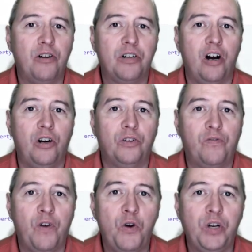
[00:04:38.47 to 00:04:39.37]
called
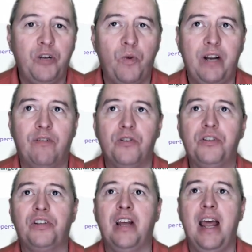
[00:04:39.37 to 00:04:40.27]
Fody Weavers,